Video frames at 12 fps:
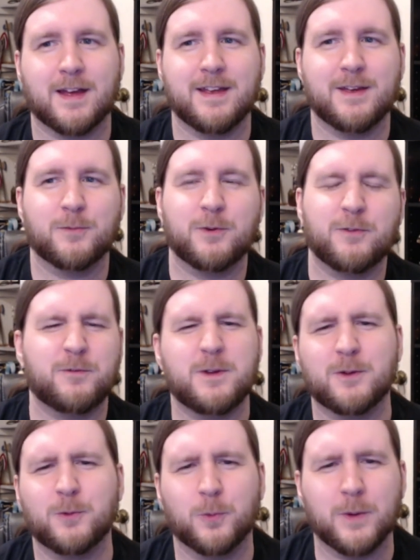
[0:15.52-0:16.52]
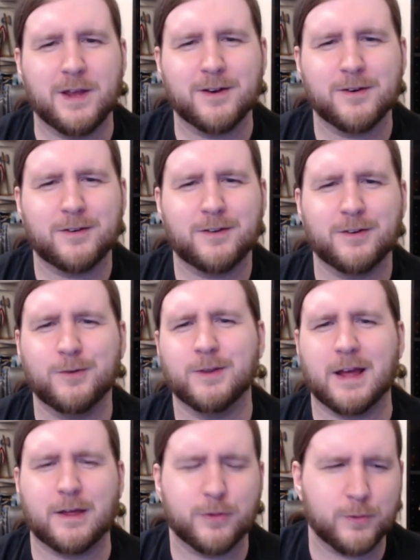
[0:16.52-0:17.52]
it would feel weird to do
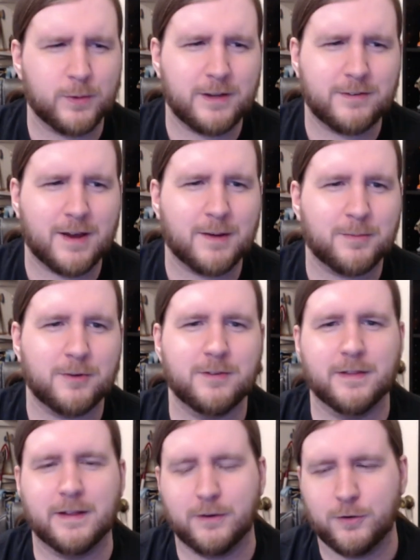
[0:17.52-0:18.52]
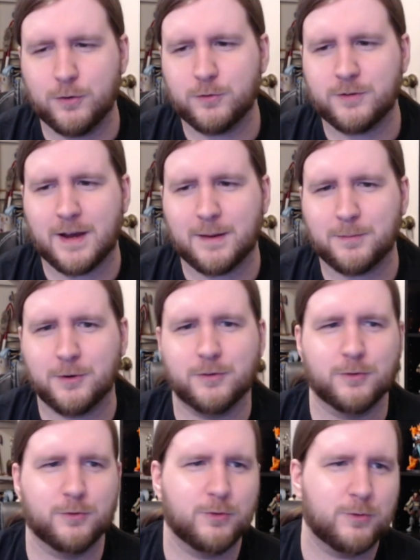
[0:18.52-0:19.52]
like three chapters and then two
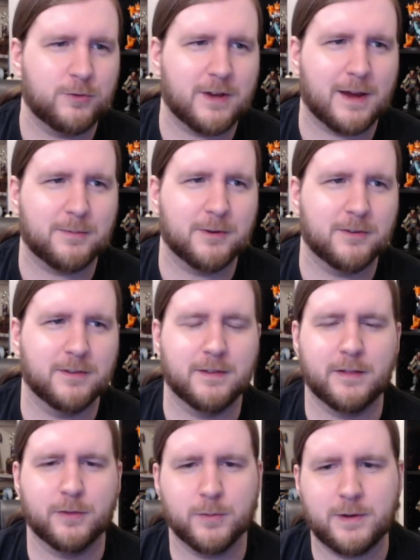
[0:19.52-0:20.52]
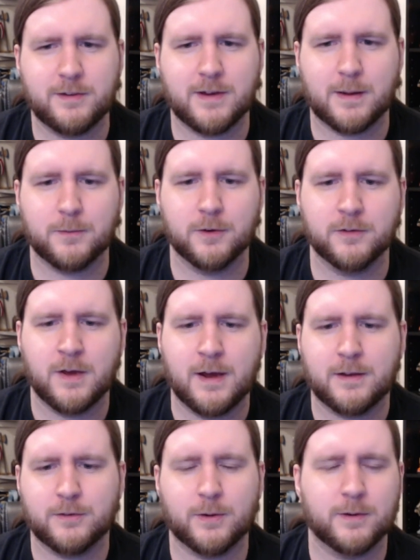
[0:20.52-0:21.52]
chapters or two chapters and then three chapters.
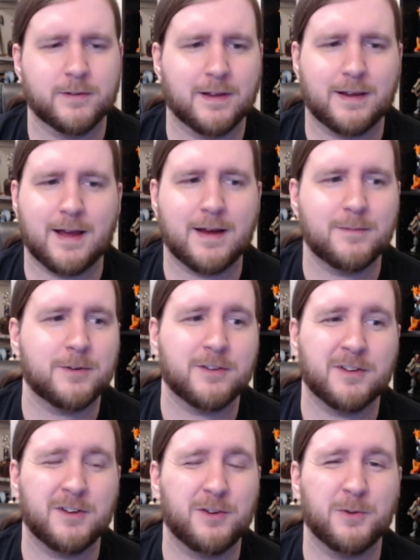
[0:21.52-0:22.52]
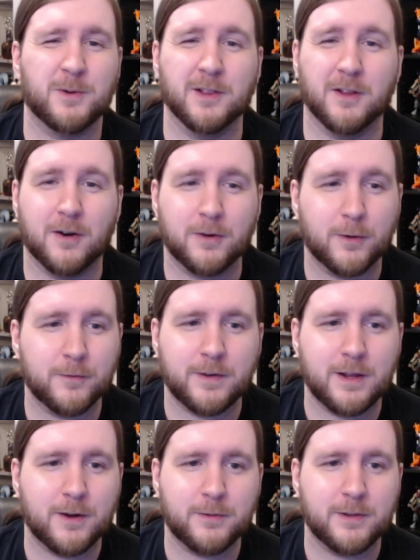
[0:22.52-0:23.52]
So I was like, I'm just going to do a longer
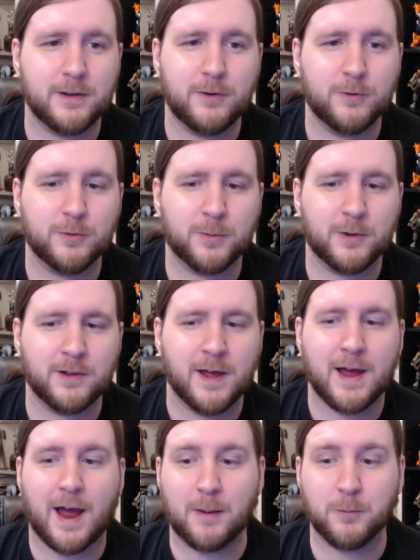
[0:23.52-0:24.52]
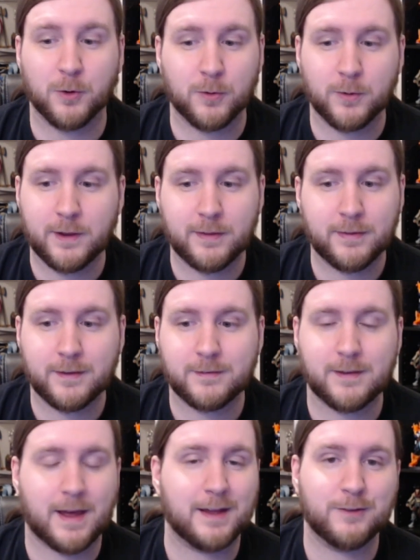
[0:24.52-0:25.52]
video than usual. I'm recording
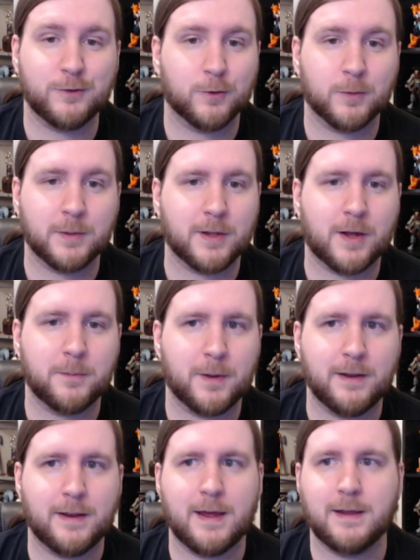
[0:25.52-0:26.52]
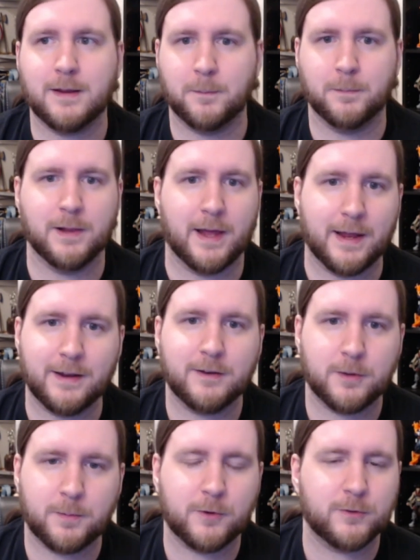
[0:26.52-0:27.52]
this as normal on Monday and planning
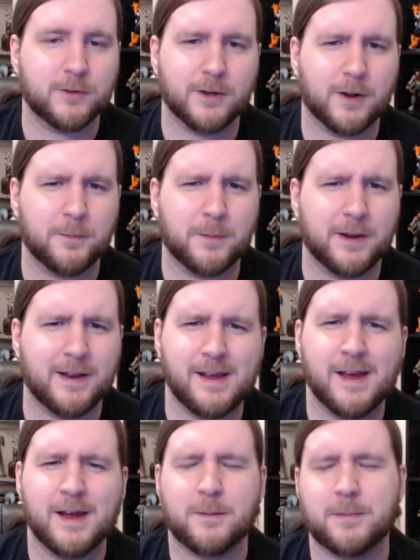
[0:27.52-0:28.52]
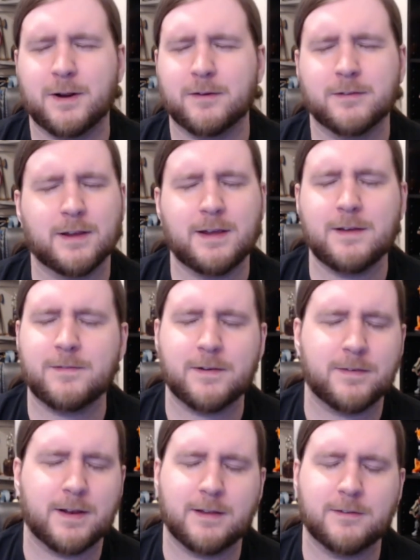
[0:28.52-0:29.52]
to post it on Monday, but I was like, even
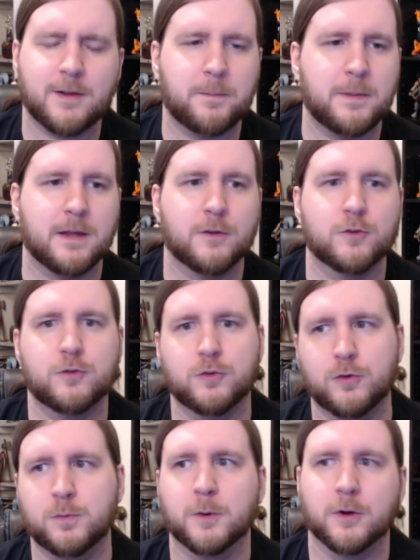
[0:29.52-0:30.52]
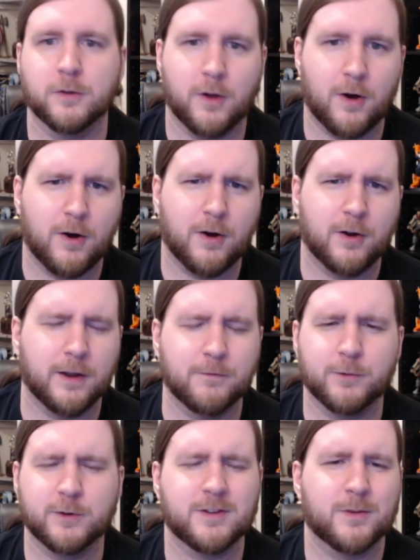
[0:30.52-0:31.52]
if it ends up being super long
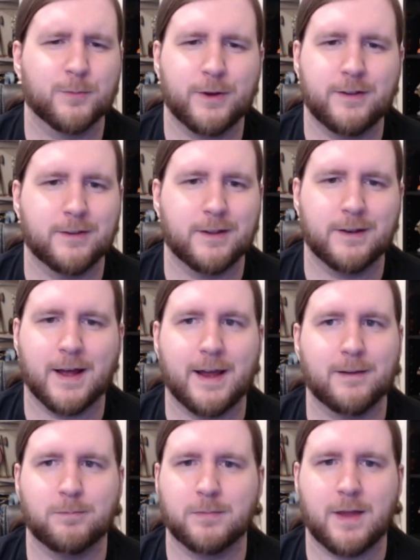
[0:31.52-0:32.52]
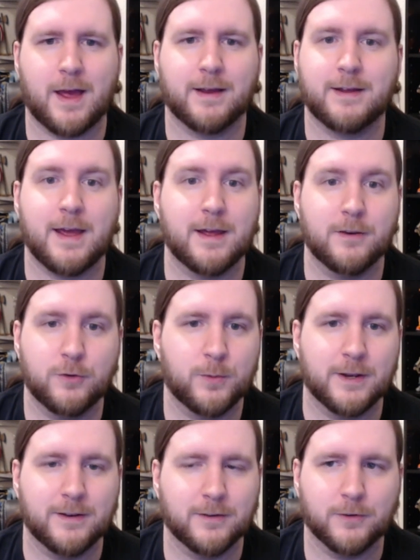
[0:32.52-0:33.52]
and for some reason I, I can't do
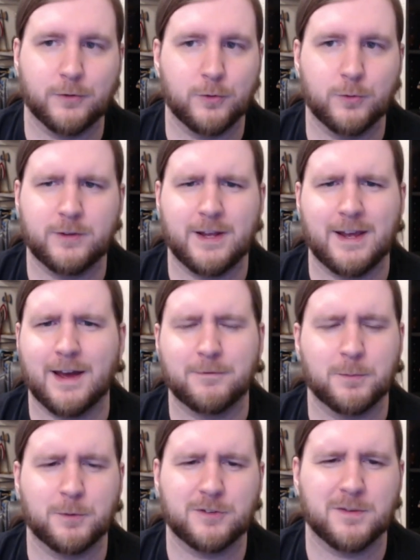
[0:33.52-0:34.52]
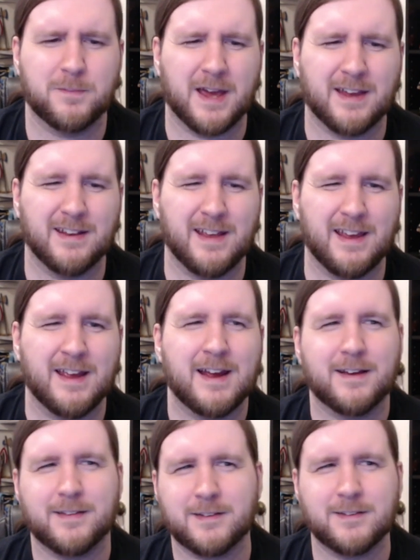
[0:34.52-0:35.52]
it until Tuesday, I have to push it back a day,
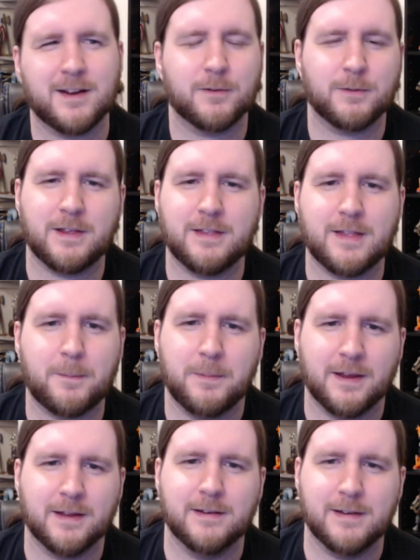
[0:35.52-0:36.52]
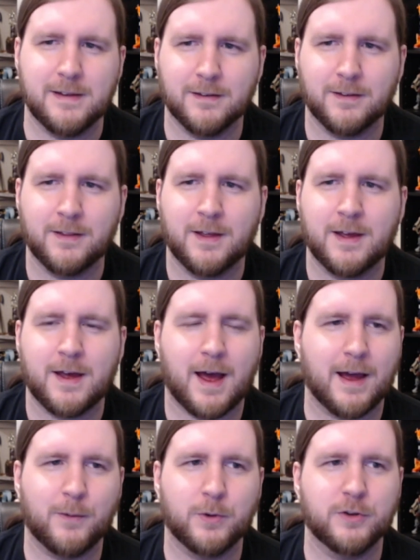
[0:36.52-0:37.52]
that's not really that big a deal.
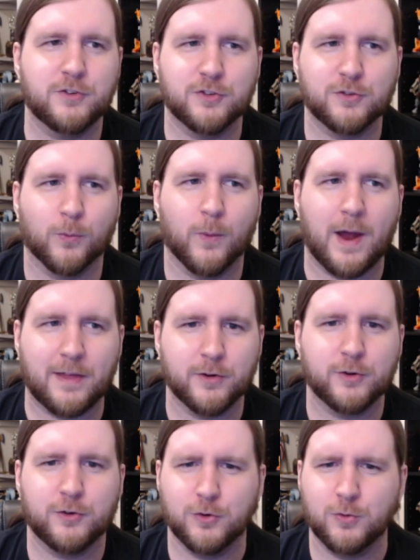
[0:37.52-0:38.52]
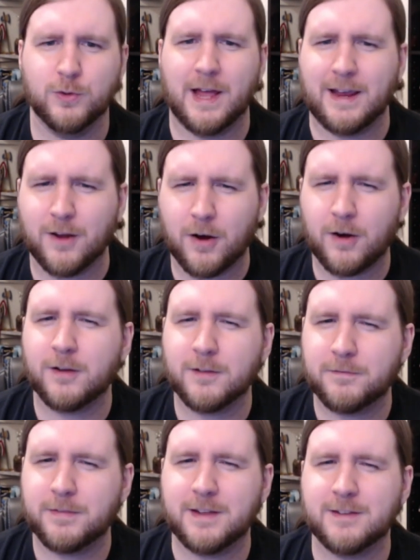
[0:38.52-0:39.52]
I would just rather do like all
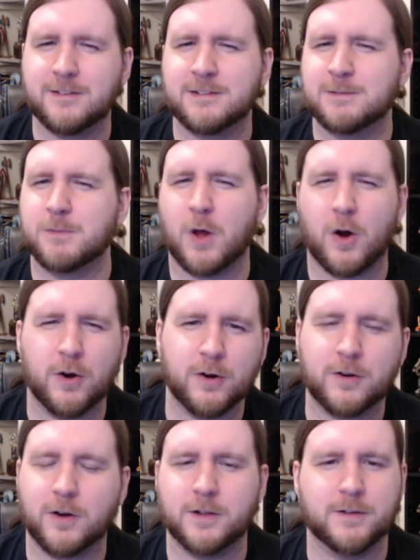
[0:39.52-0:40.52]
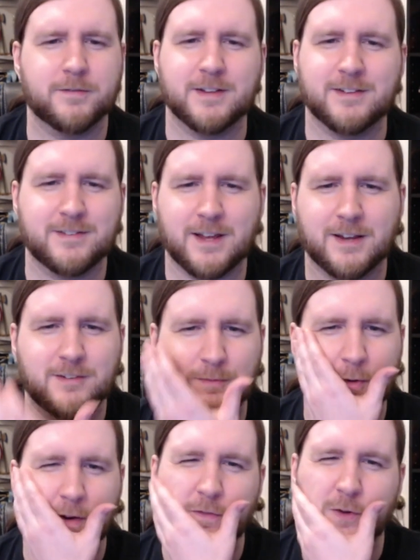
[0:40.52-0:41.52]
of this arc, all of this
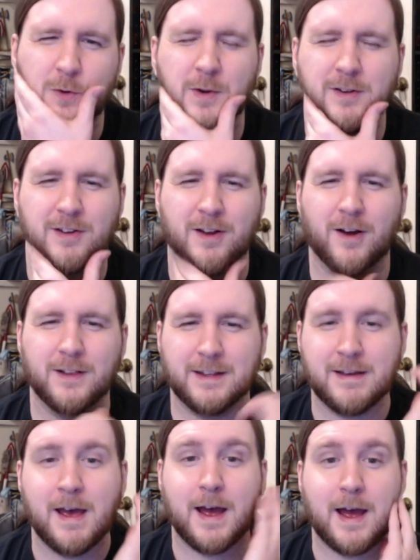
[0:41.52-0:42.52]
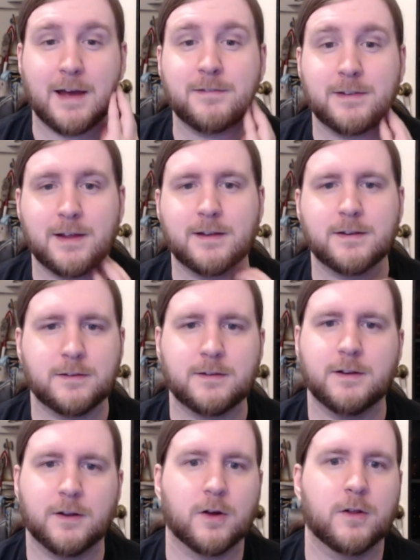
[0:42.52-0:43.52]
section, whatever you want to call it. I have a
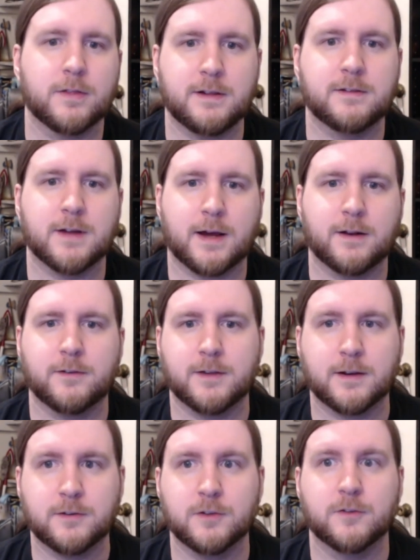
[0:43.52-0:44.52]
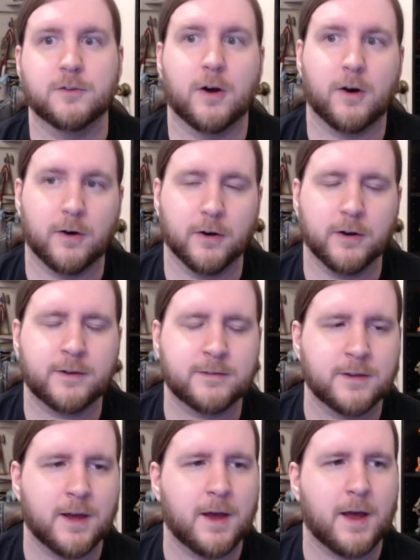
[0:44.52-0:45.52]
tendency to call these title sections arcs.